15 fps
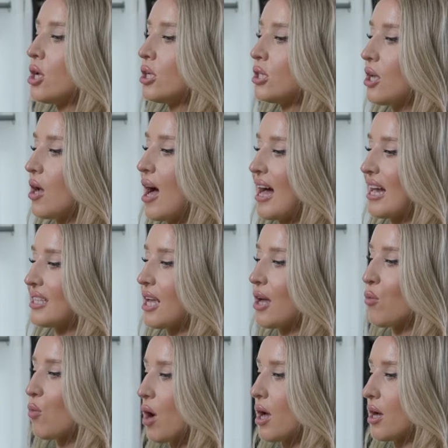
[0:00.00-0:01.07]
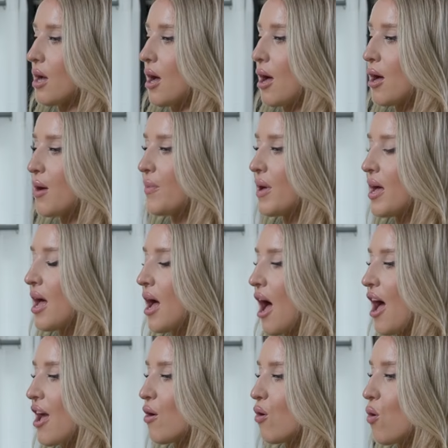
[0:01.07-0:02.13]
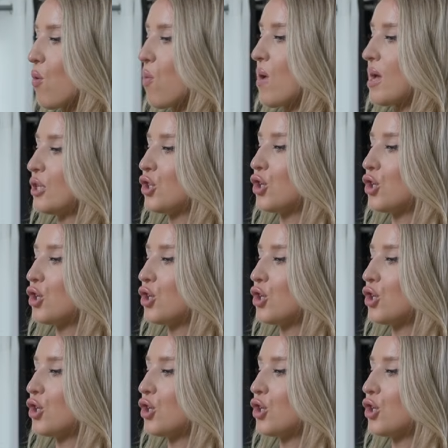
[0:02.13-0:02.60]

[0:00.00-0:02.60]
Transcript: So as I work up, I always